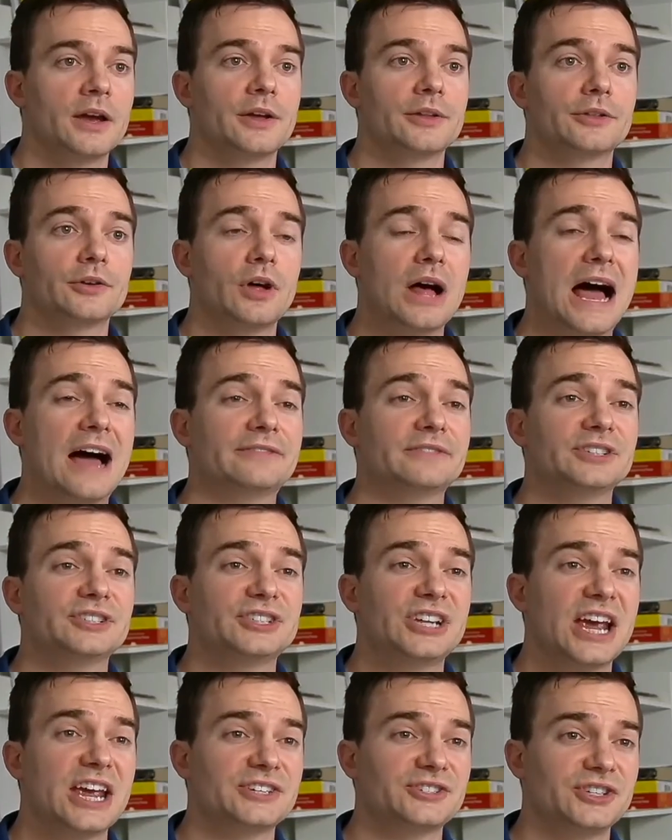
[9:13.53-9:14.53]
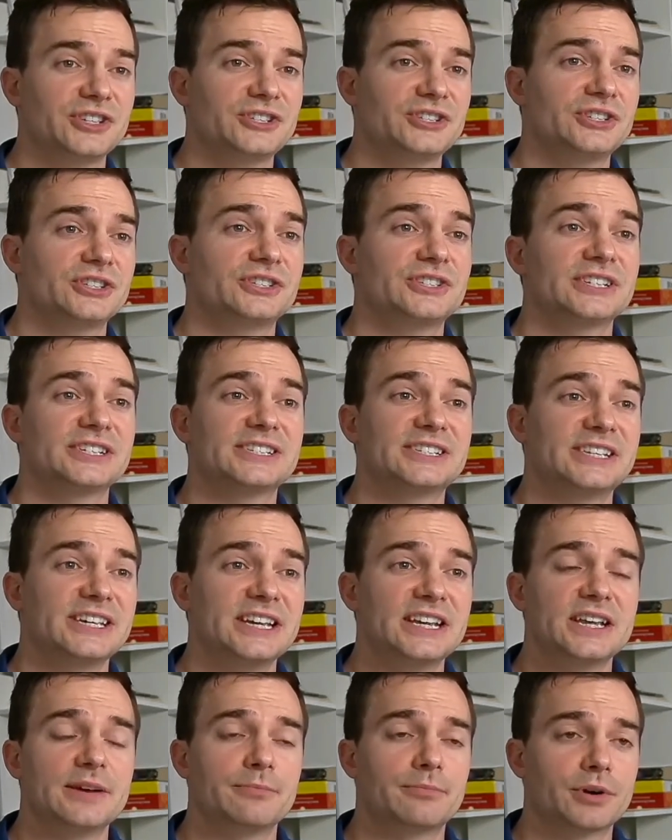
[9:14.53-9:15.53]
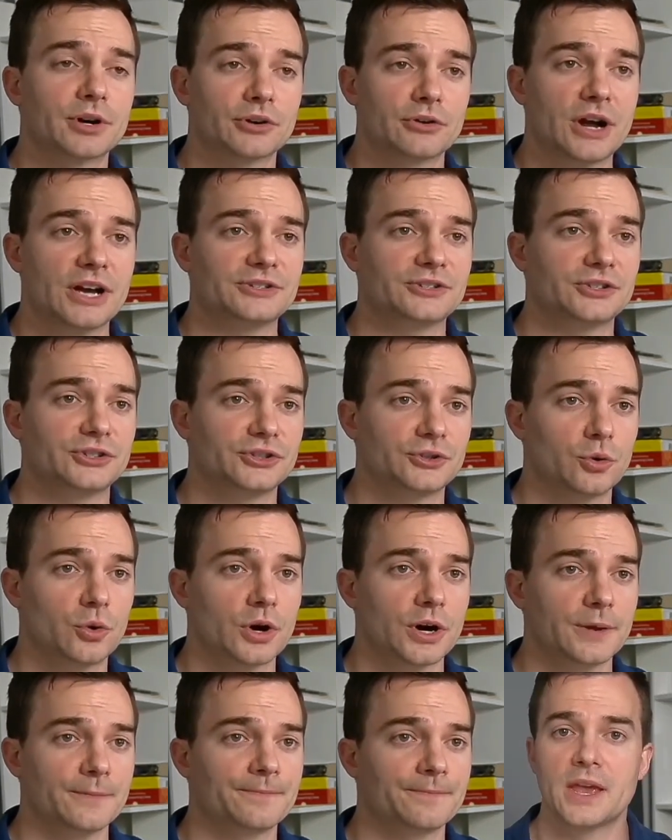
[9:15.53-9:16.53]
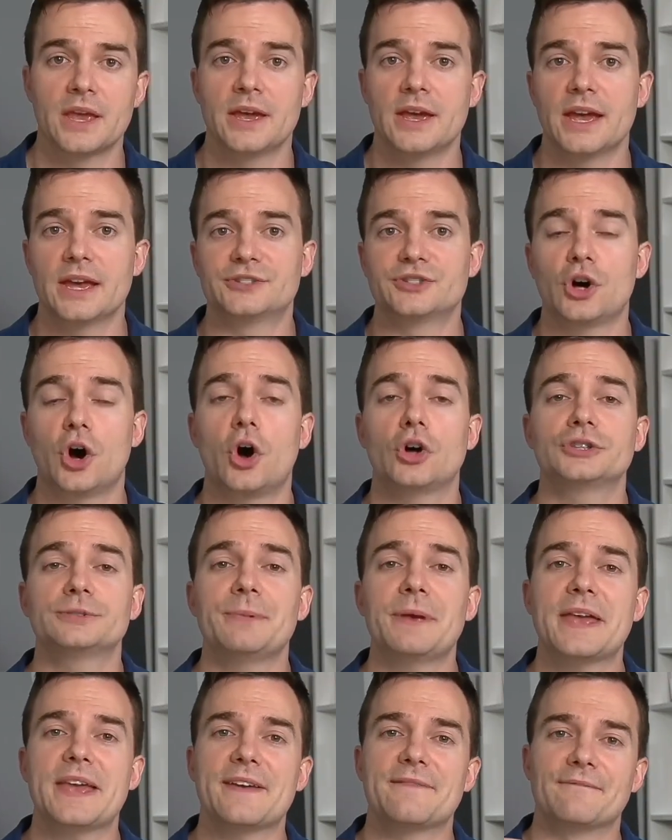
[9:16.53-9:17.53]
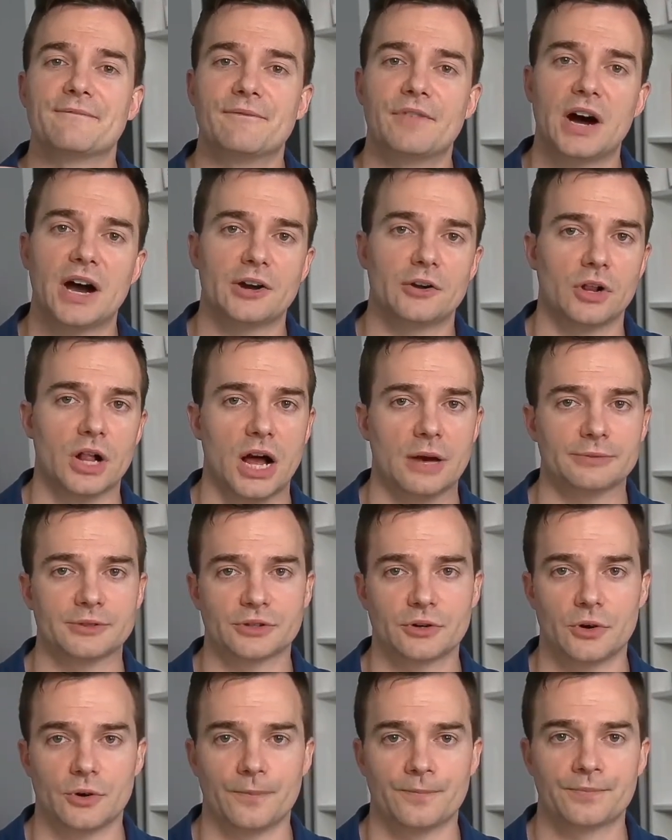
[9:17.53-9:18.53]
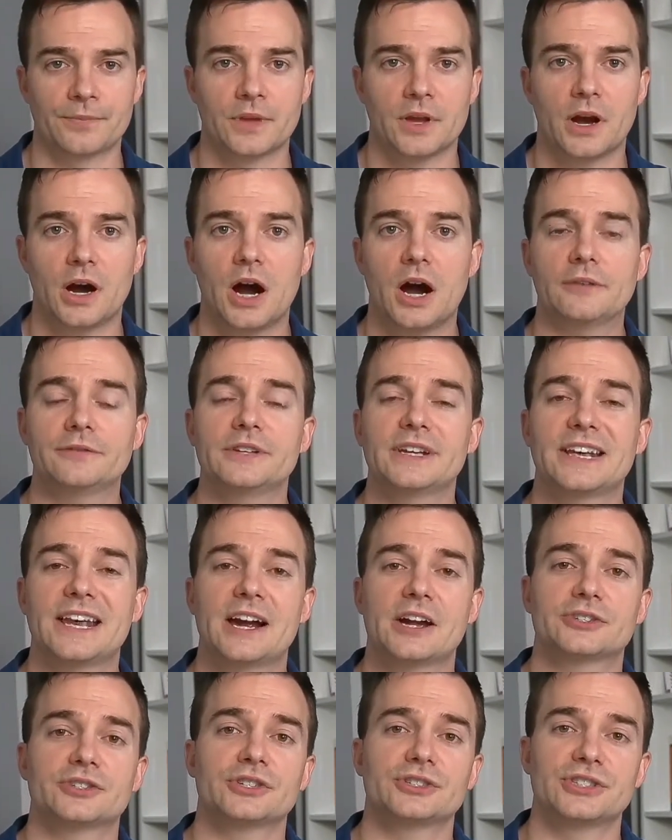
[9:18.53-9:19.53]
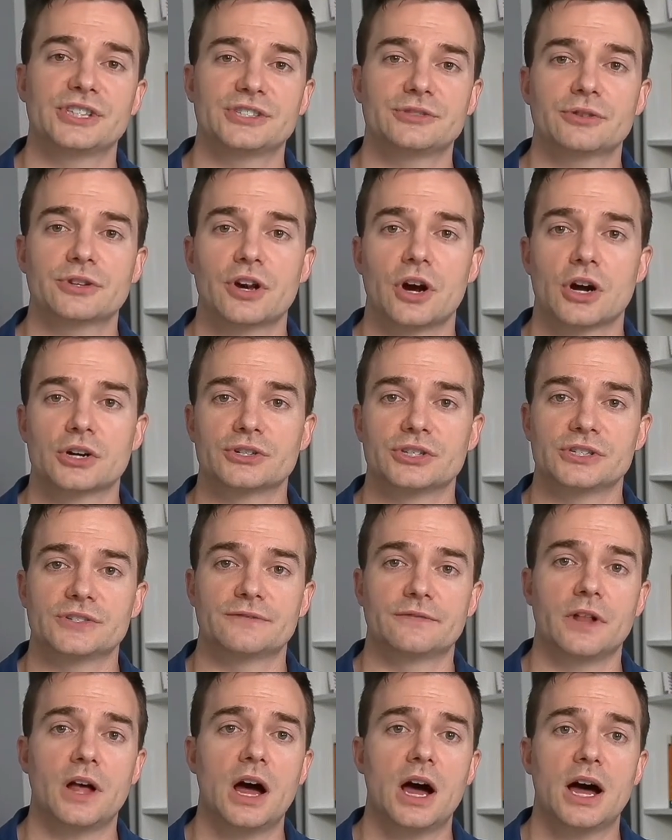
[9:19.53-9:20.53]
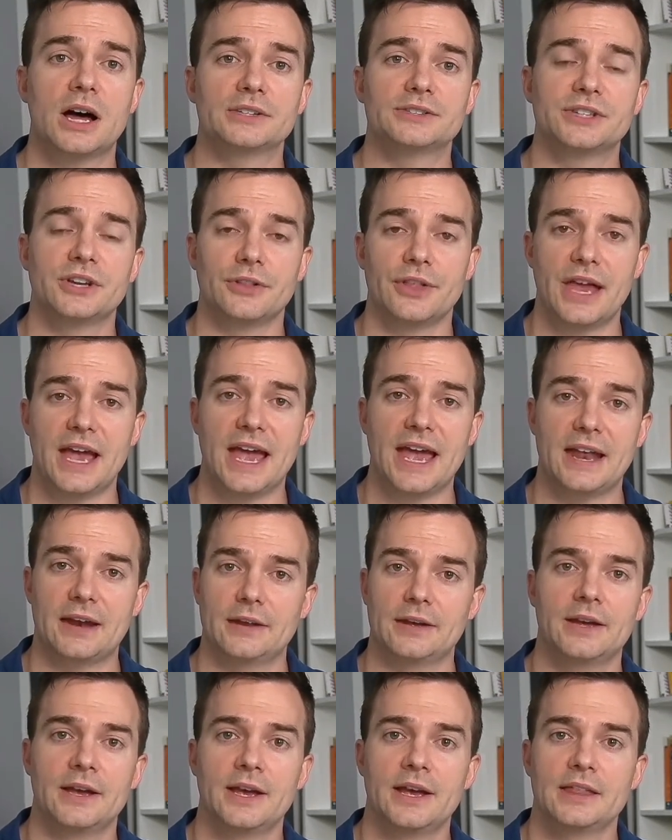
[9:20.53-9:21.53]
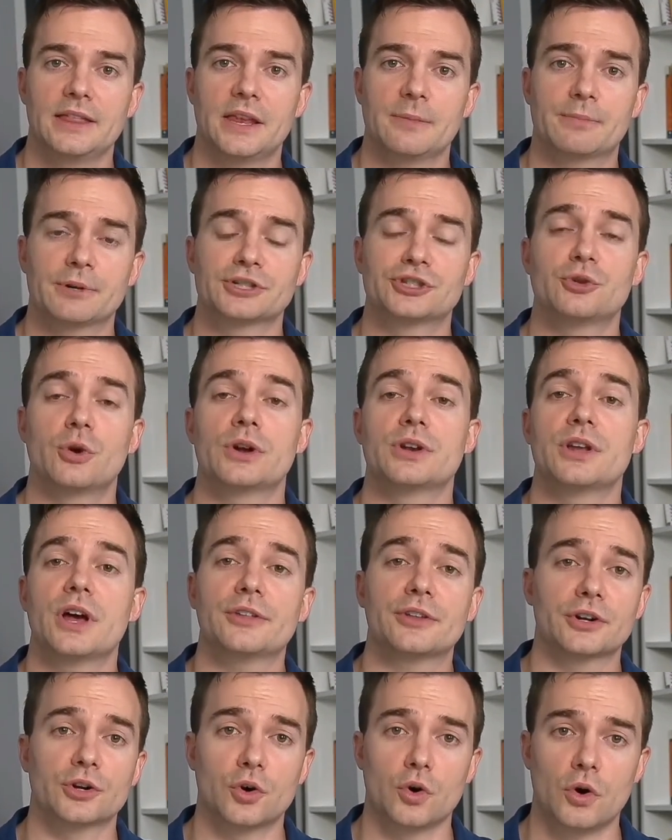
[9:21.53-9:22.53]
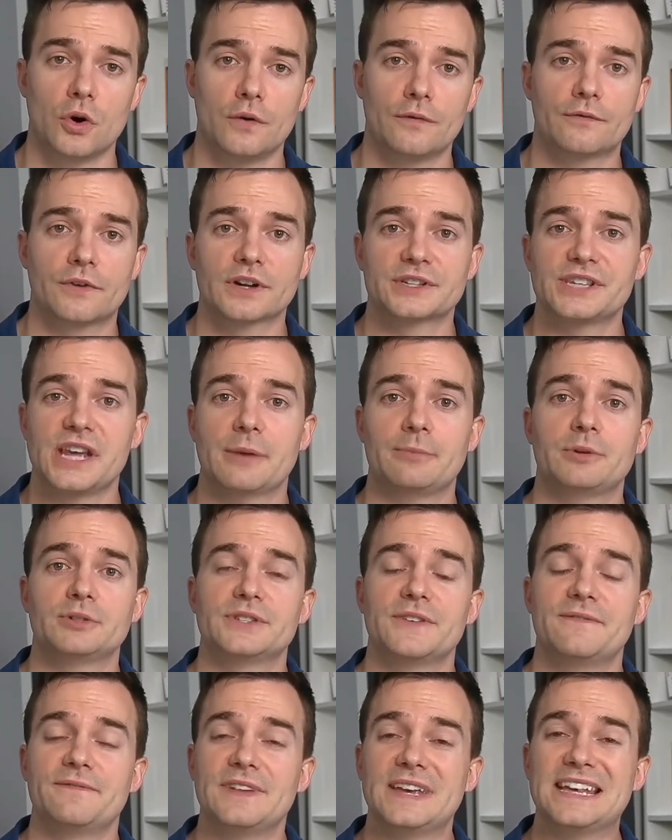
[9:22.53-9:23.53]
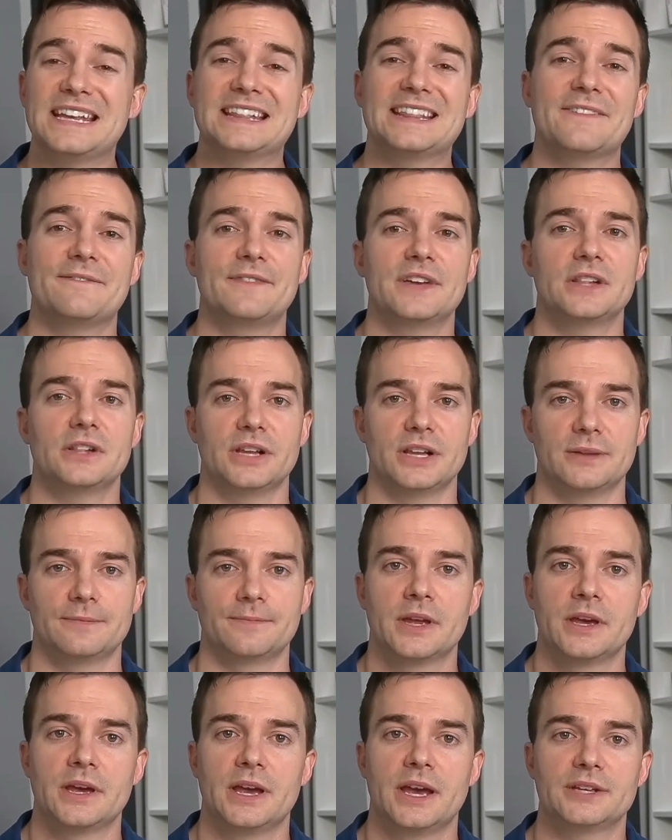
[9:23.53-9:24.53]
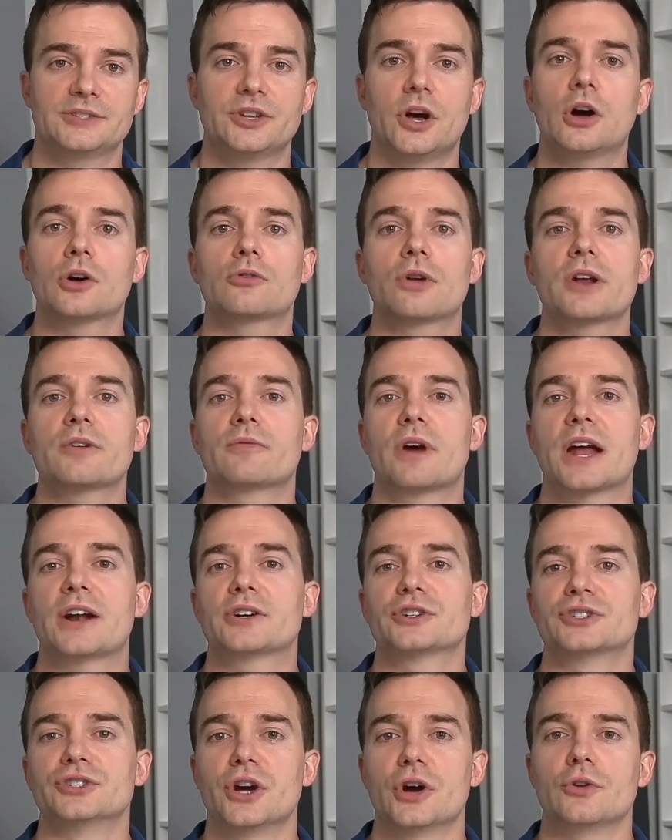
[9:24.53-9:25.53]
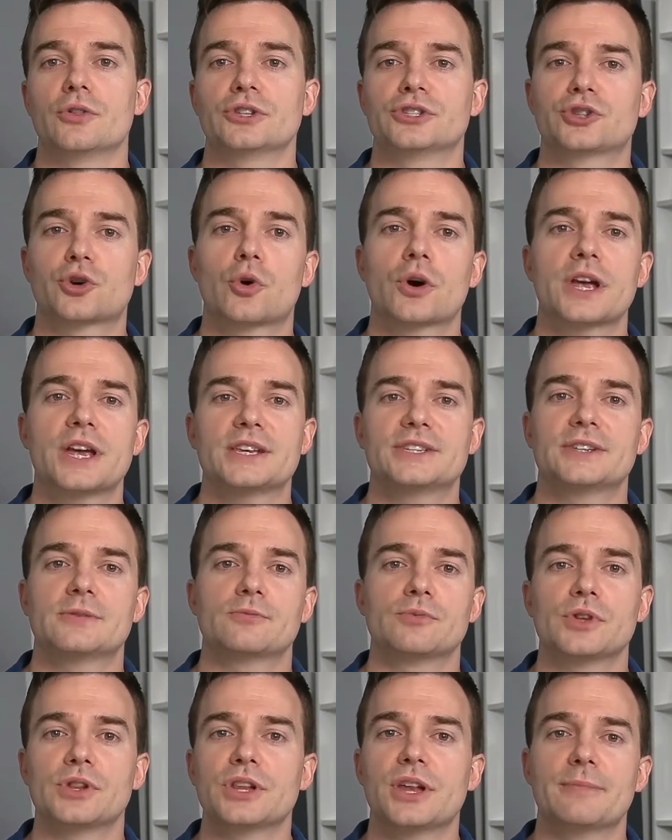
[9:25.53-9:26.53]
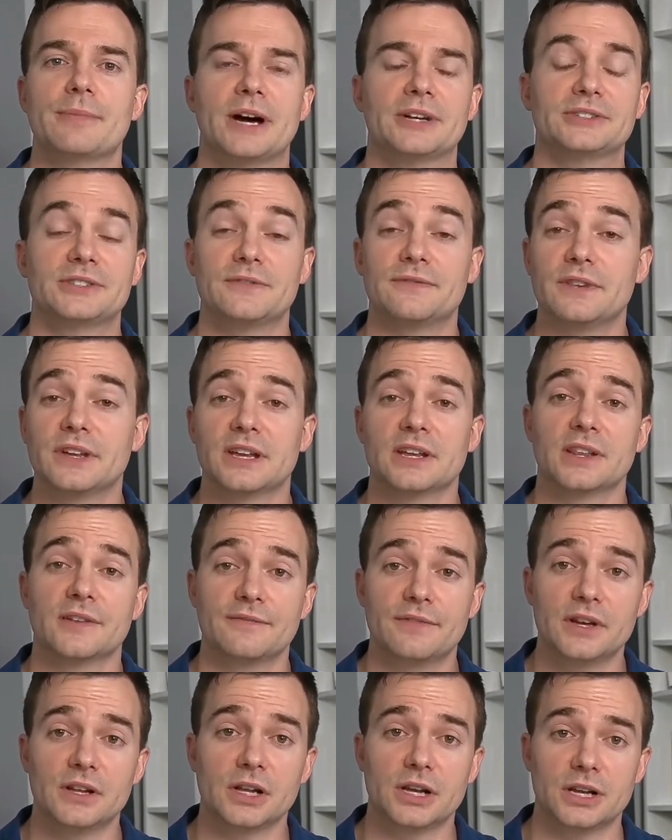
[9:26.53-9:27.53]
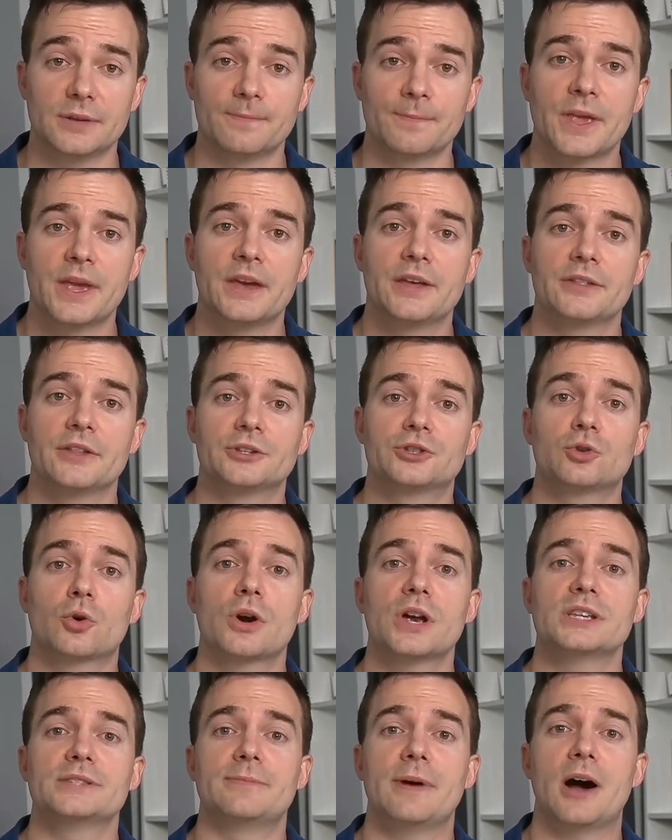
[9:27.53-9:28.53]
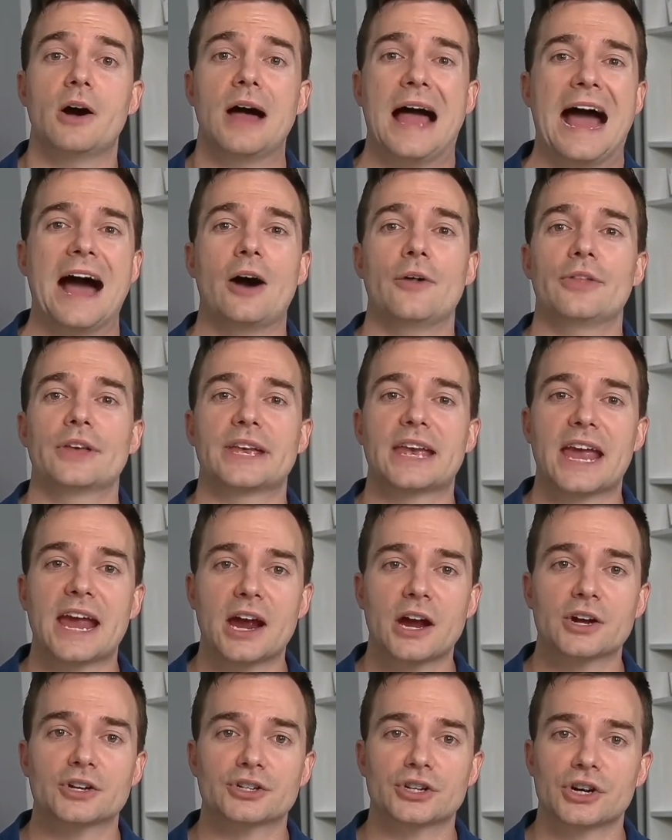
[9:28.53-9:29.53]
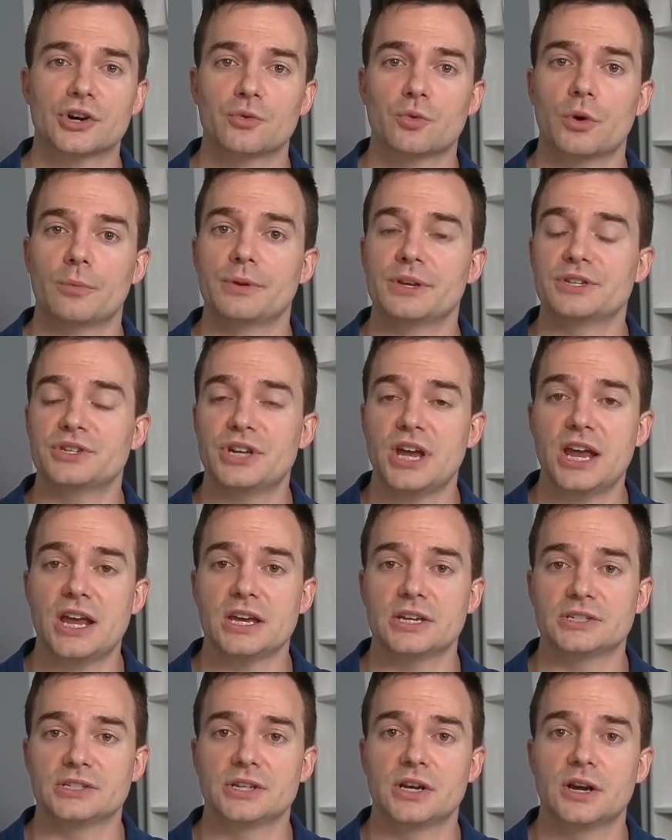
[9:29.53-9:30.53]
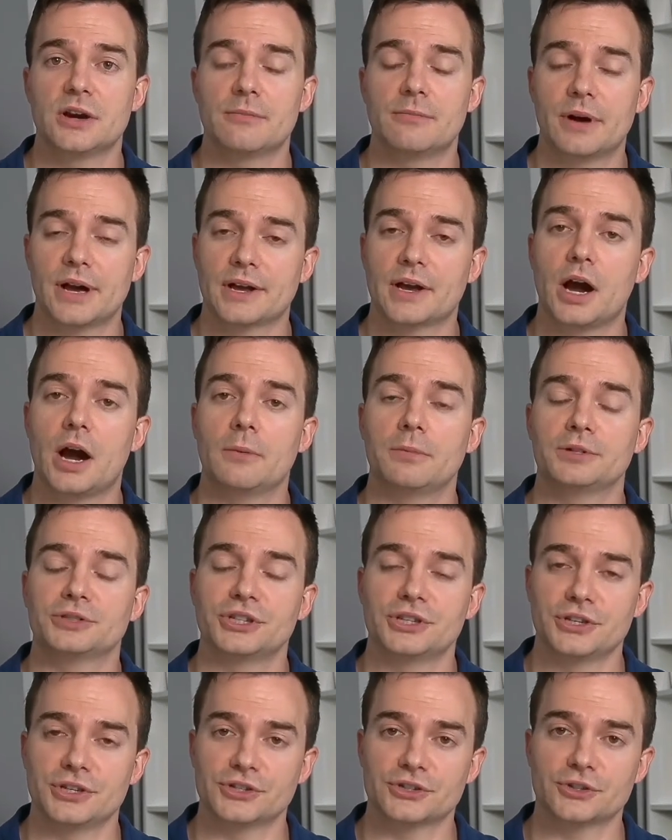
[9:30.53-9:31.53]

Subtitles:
They'll have to change this to succeed and progress the story. It's the ultimate and final obstacle. Often a character disregards this flaw till the end. They pursue another goal, for example, defeating the villain. As all great writers know, the story isn't really about defeating the villain. The story is about how the character will be changed by accomplishing this